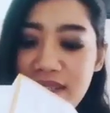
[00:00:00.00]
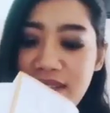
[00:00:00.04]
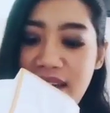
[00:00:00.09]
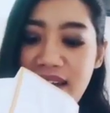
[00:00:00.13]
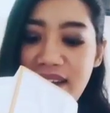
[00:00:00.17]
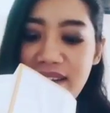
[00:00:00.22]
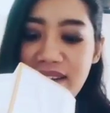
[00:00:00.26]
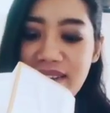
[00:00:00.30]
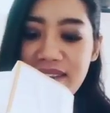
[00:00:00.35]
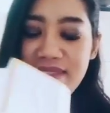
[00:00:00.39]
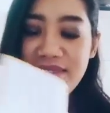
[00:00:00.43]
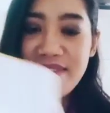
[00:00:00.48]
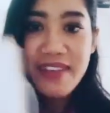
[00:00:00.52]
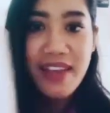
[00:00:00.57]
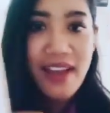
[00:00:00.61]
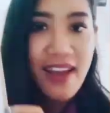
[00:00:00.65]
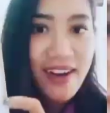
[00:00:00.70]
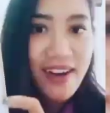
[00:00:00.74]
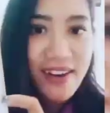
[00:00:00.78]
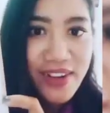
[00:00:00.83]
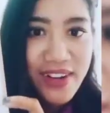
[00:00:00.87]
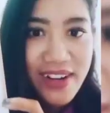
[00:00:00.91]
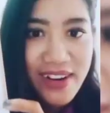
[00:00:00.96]
is that?
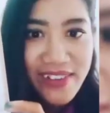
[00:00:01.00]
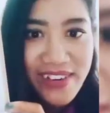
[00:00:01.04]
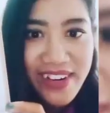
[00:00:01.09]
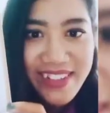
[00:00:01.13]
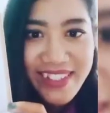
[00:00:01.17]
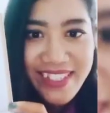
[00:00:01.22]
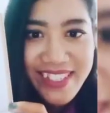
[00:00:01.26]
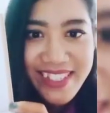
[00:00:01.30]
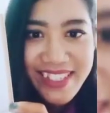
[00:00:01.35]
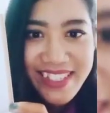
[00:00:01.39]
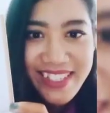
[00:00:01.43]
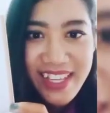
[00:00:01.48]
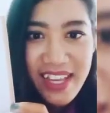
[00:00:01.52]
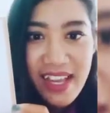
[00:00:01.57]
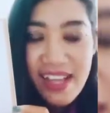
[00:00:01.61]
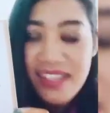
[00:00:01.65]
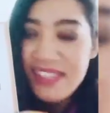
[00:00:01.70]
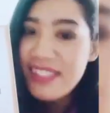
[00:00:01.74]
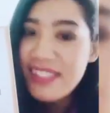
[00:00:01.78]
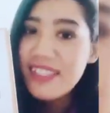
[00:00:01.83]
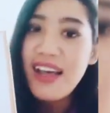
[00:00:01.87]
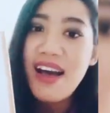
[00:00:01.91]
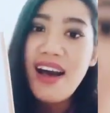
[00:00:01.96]
Are you curious?
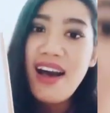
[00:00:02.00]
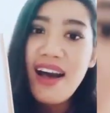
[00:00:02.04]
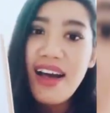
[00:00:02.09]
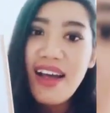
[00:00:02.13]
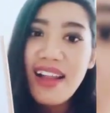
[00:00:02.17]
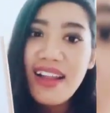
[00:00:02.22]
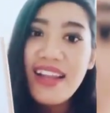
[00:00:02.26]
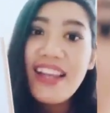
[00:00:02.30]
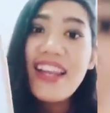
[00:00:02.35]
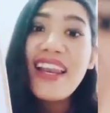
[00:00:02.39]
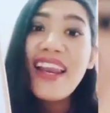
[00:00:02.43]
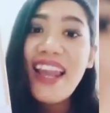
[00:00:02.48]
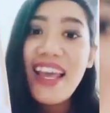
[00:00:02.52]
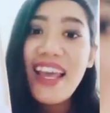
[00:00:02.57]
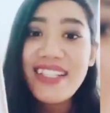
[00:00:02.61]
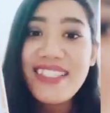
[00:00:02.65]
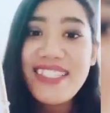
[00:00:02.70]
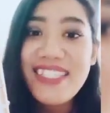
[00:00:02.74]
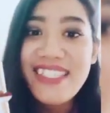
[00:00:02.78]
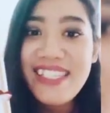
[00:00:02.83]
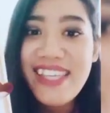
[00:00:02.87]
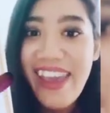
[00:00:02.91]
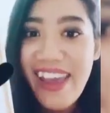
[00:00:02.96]
So,
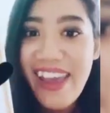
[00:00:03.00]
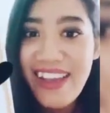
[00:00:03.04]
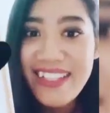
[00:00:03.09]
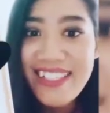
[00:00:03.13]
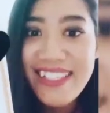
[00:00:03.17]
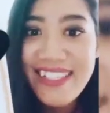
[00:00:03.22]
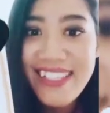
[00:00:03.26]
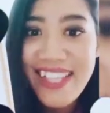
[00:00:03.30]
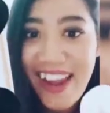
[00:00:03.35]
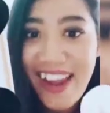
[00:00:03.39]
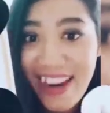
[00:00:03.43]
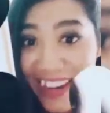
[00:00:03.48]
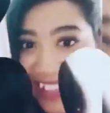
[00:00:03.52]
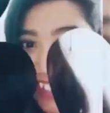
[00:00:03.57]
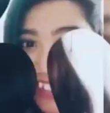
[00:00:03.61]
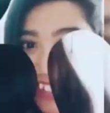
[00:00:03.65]
let's get started.